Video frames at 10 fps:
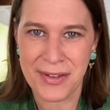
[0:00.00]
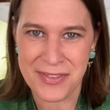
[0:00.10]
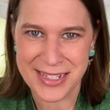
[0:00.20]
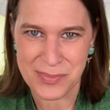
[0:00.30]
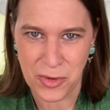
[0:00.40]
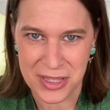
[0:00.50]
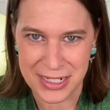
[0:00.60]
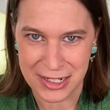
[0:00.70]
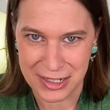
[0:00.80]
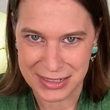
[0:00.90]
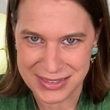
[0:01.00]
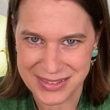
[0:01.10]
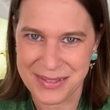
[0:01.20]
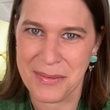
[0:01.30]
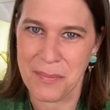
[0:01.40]
have things more than
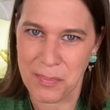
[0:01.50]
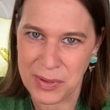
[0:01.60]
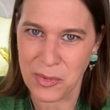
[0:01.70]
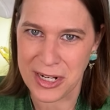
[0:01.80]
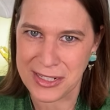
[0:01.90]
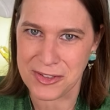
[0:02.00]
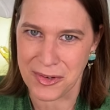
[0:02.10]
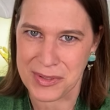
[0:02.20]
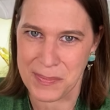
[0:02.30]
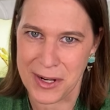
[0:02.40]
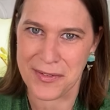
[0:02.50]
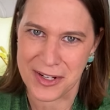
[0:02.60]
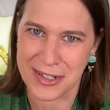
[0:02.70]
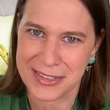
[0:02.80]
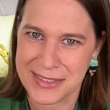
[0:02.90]
earrings, but we're going to start with a pair of
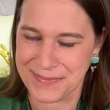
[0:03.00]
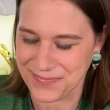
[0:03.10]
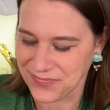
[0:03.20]
earrings.